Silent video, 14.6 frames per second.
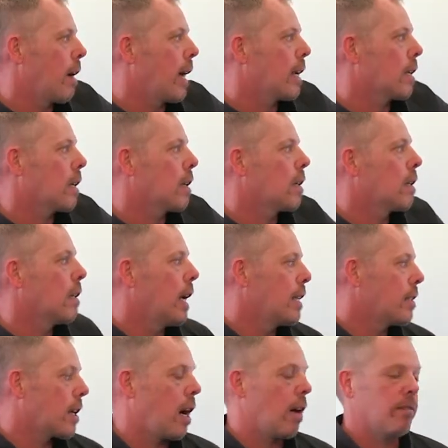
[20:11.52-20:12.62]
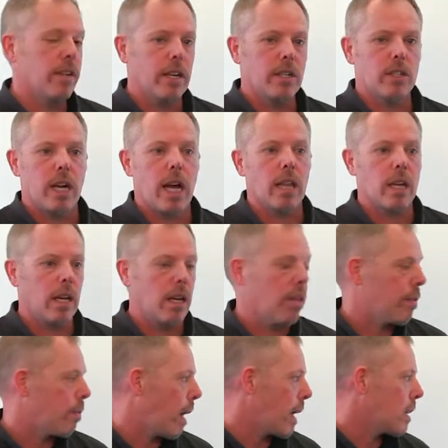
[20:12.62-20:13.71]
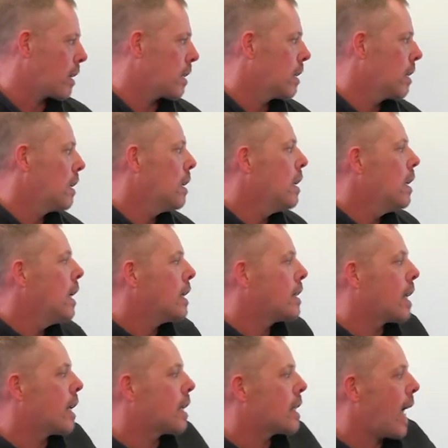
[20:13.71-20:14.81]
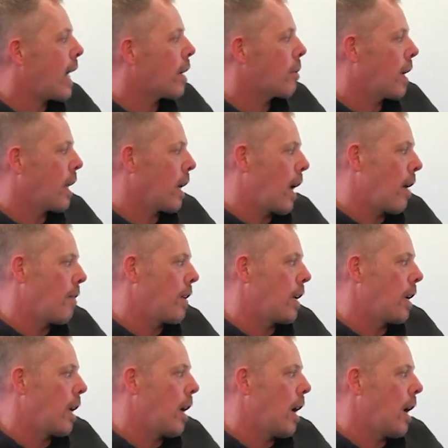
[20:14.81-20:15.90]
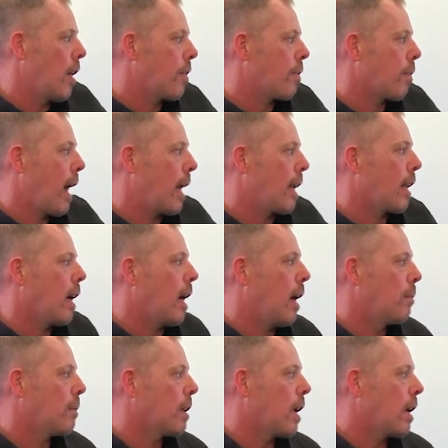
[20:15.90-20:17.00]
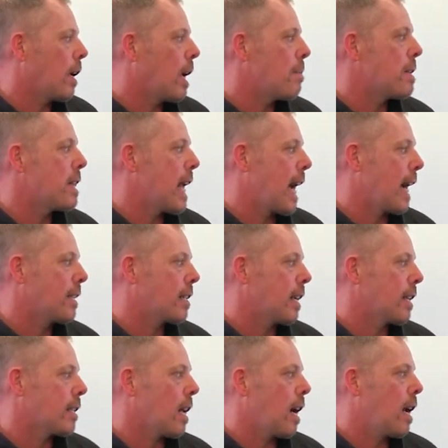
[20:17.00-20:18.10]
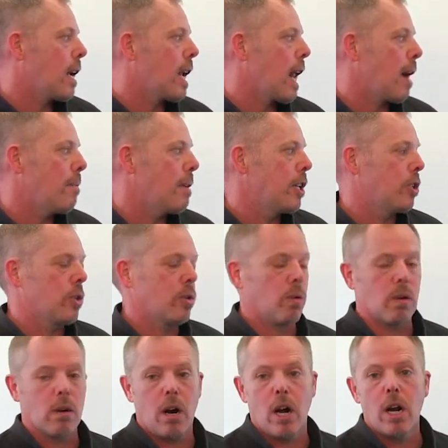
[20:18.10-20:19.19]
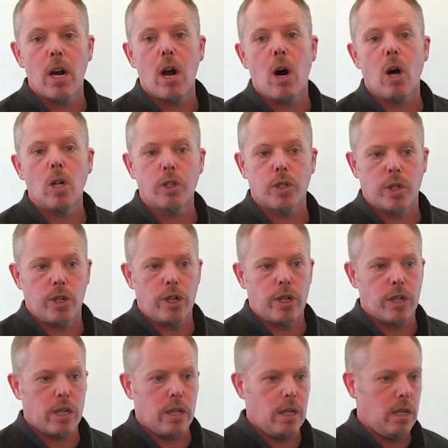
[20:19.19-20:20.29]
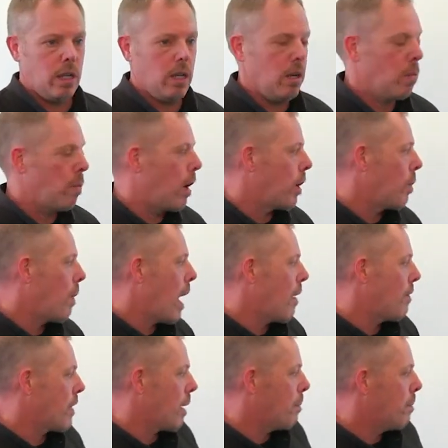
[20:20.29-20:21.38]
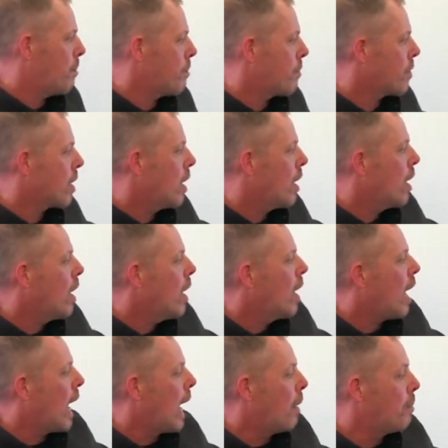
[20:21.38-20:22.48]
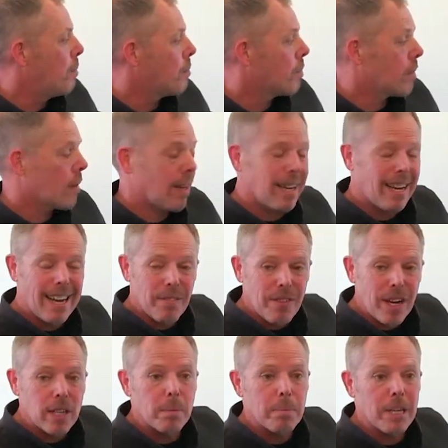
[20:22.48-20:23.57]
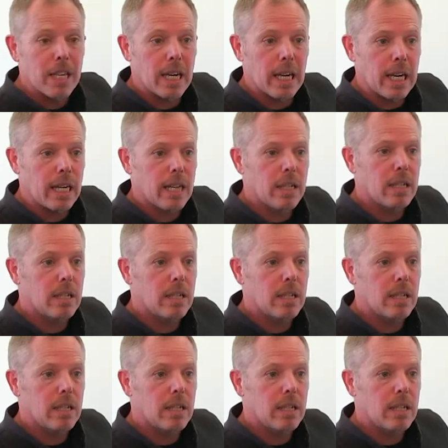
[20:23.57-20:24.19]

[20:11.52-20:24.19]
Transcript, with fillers: right? Is confidentiality a threat? Is the integrity of it a threat? Um, keeping the assets undamaged or unaltered while you have them. Um, availability.